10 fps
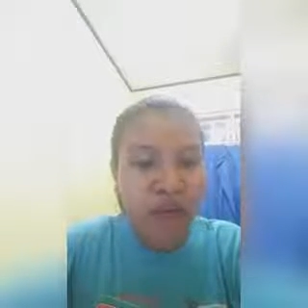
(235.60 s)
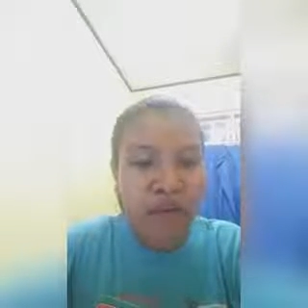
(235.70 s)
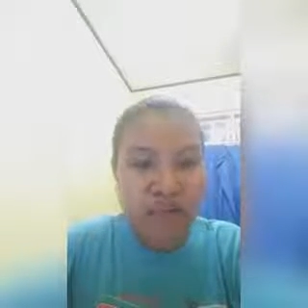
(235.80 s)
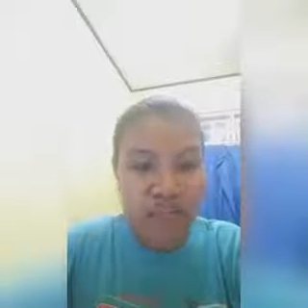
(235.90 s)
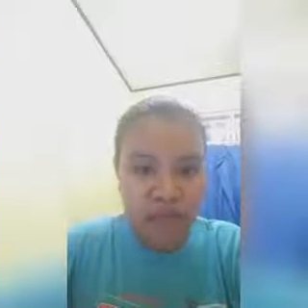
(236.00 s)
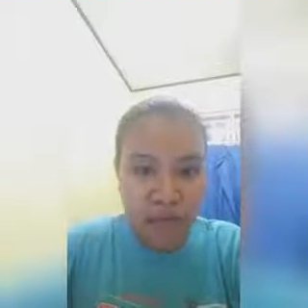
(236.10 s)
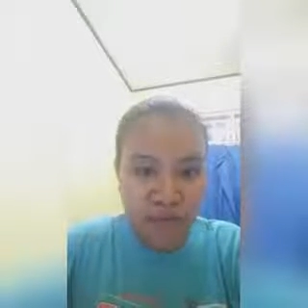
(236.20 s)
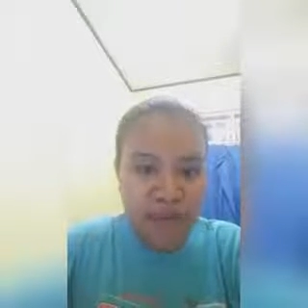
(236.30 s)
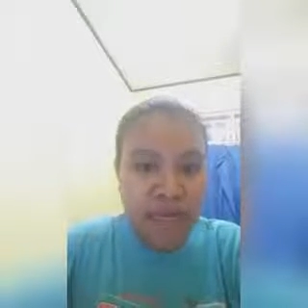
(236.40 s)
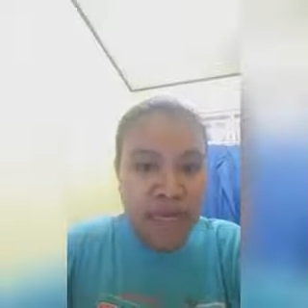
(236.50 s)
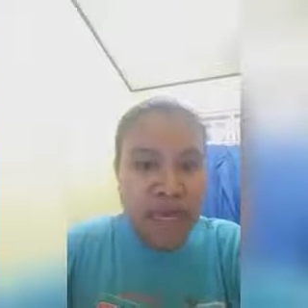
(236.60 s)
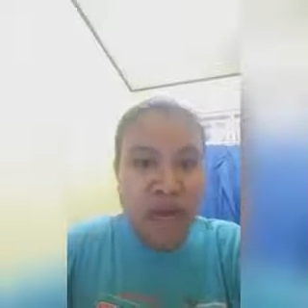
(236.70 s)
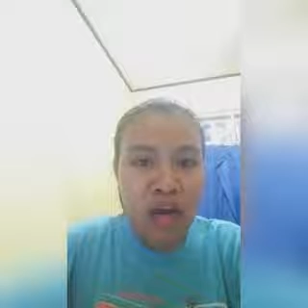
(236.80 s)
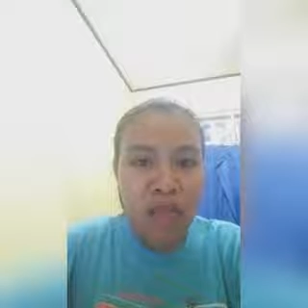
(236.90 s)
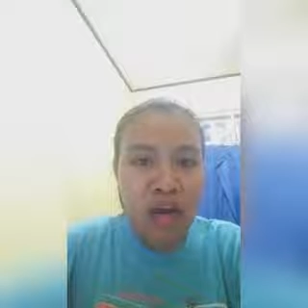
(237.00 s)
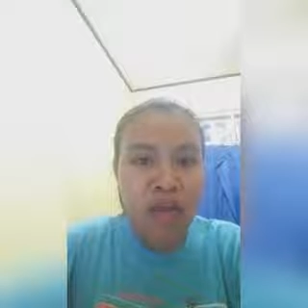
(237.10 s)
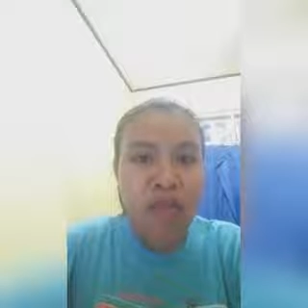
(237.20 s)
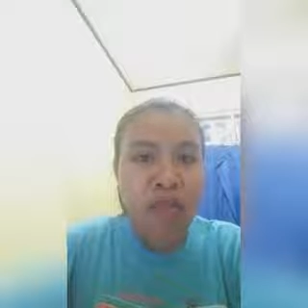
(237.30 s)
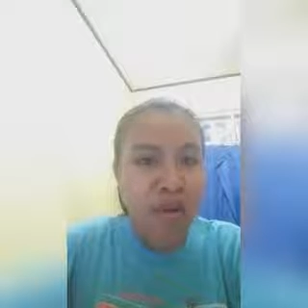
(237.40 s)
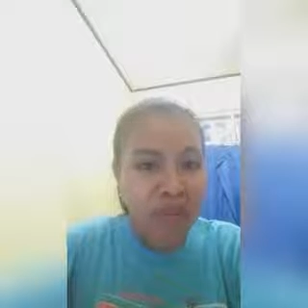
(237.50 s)
explain
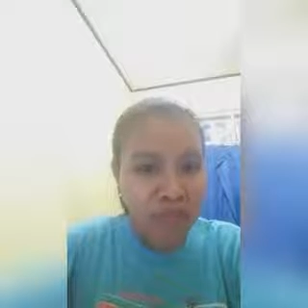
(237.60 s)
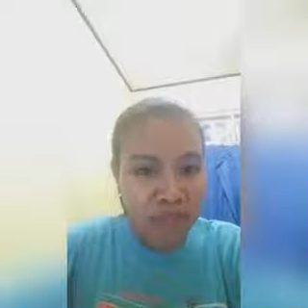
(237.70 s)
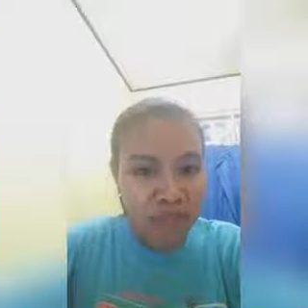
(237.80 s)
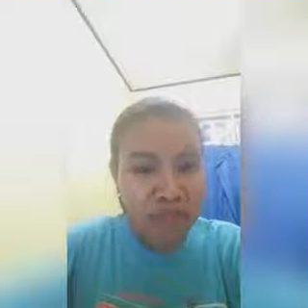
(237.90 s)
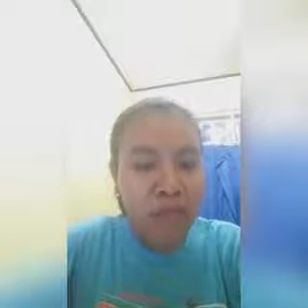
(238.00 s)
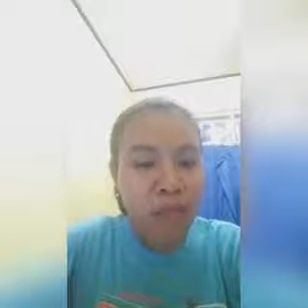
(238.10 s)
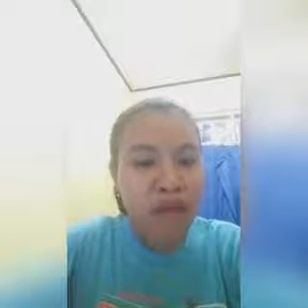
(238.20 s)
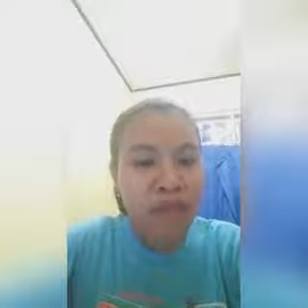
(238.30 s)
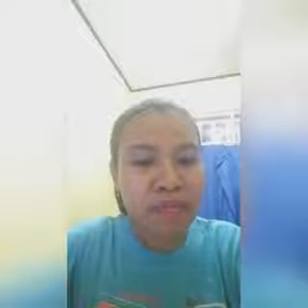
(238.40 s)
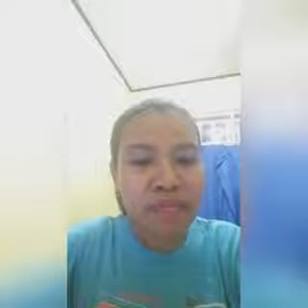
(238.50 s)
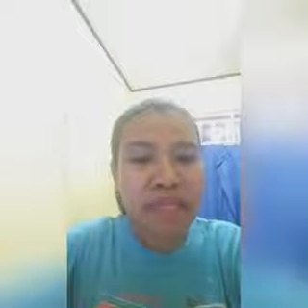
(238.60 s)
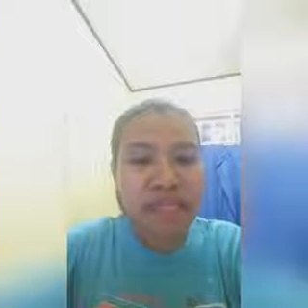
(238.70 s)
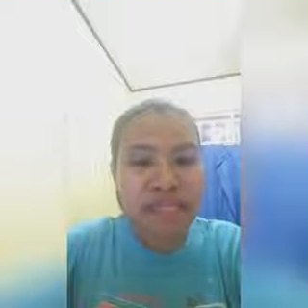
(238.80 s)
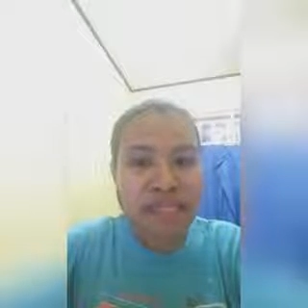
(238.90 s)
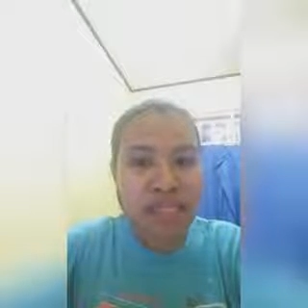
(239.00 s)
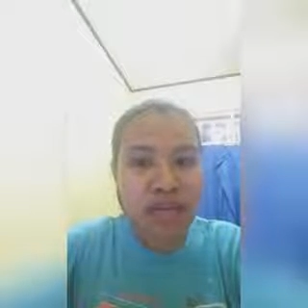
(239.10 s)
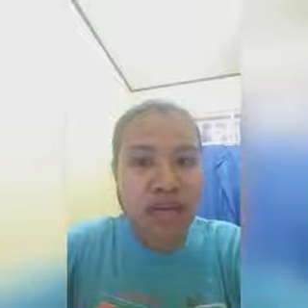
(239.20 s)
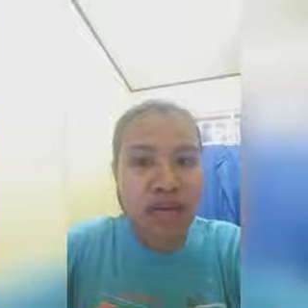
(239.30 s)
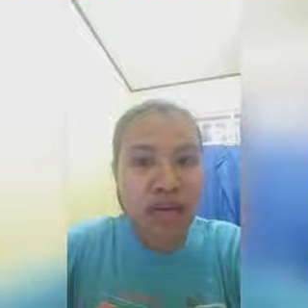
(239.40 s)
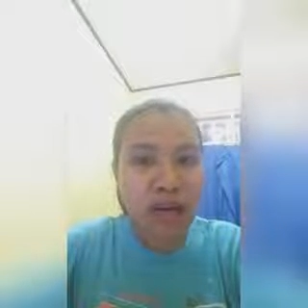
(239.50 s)
about point B. Point B is
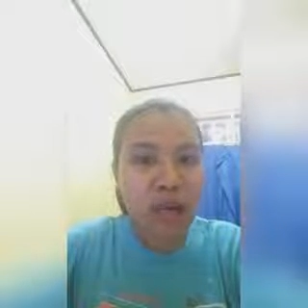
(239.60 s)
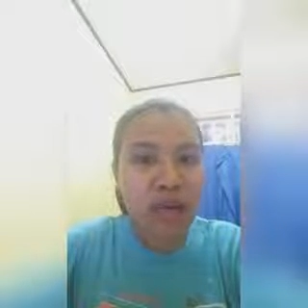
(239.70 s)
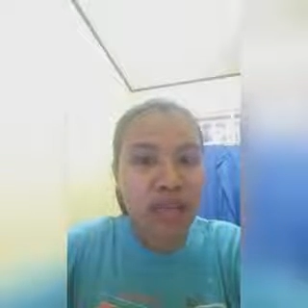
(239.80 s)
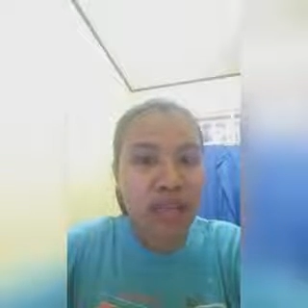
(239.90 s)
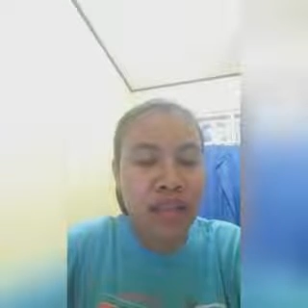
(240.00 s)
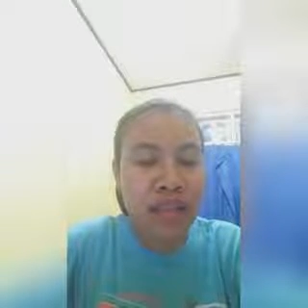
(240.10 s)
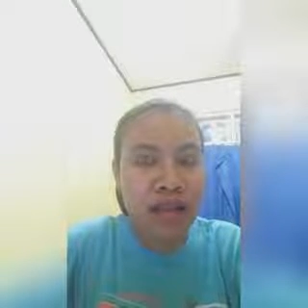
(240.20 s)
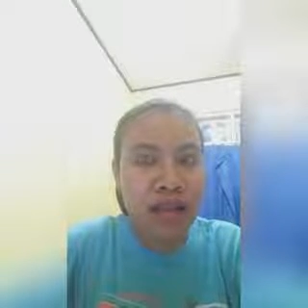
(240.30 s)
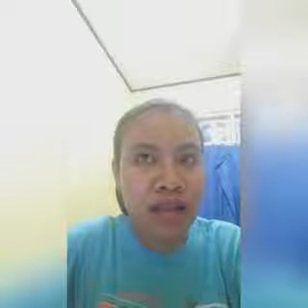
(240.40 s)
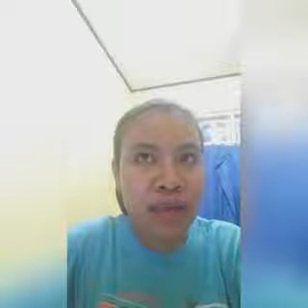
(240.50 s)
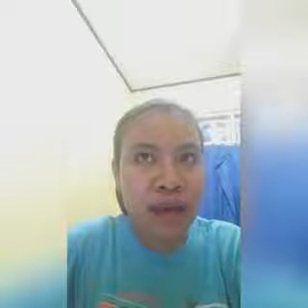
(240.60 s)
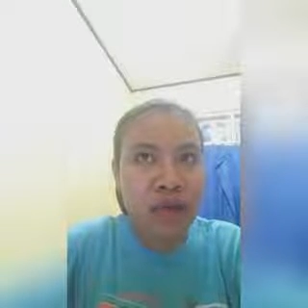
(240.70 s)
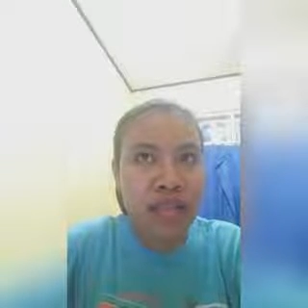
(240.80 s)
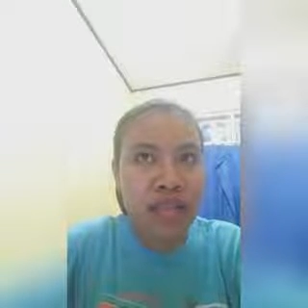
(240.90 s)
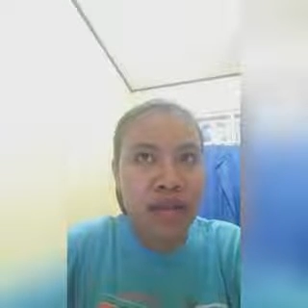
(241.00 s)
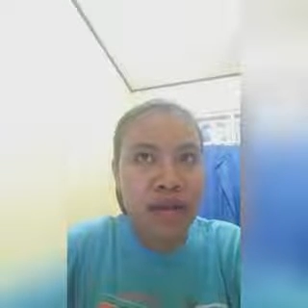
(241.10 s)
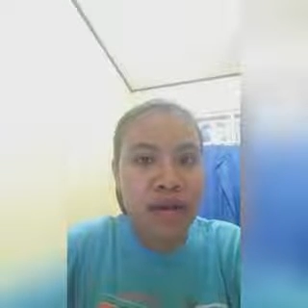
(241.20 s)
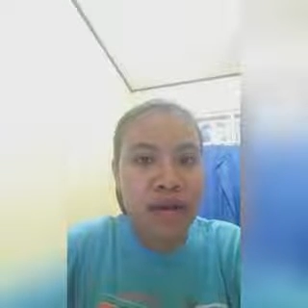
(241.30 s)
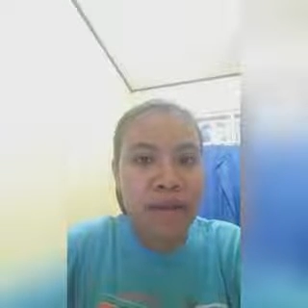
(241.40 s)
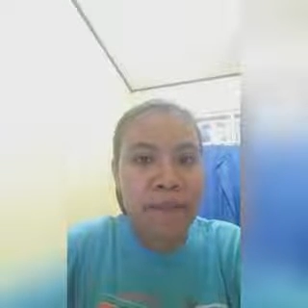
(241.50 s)
about
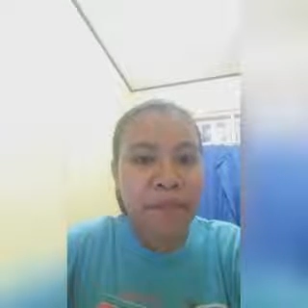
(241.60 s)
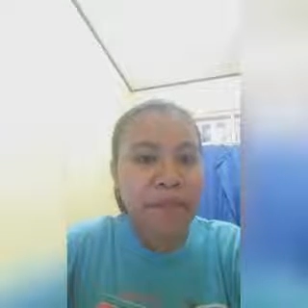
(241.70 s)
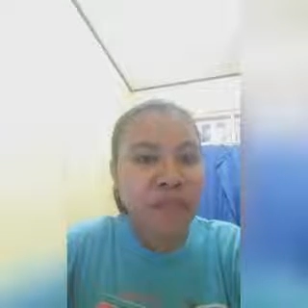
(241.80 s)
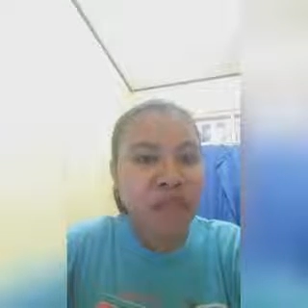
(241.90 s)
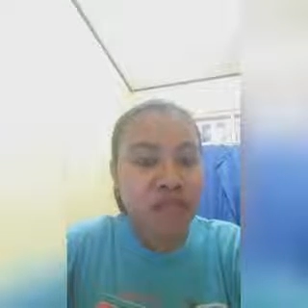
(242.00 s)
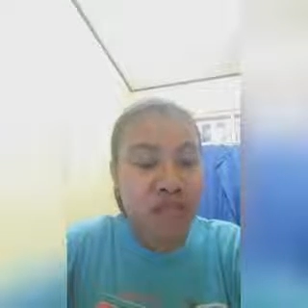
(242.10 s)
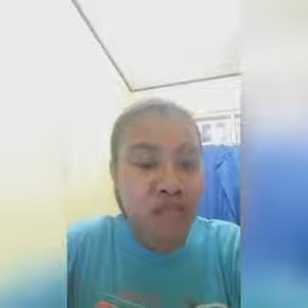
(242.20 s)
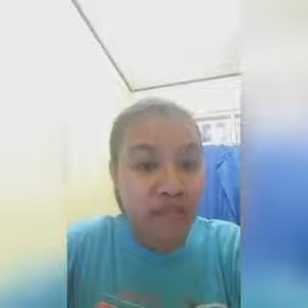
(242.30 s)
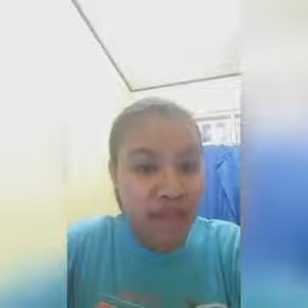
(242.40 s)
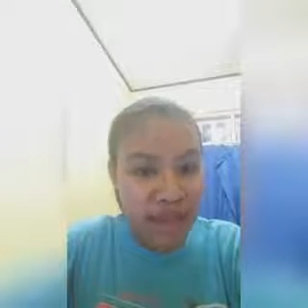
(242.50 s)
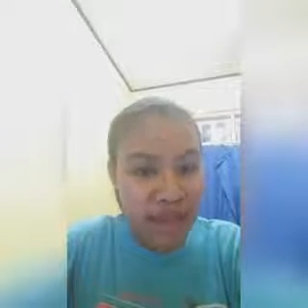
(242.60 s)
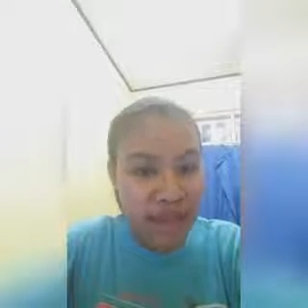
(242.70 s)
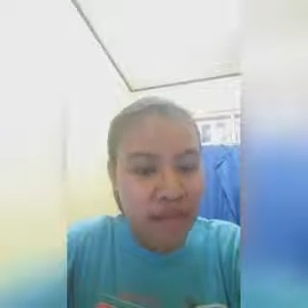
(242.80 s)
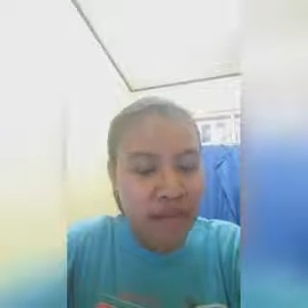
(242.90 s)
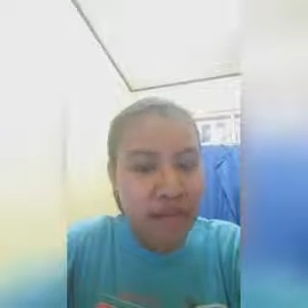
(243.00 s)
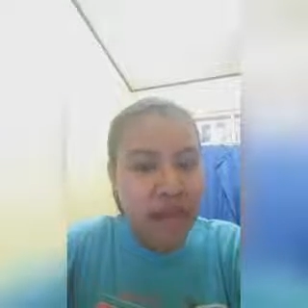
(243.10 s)
turn taking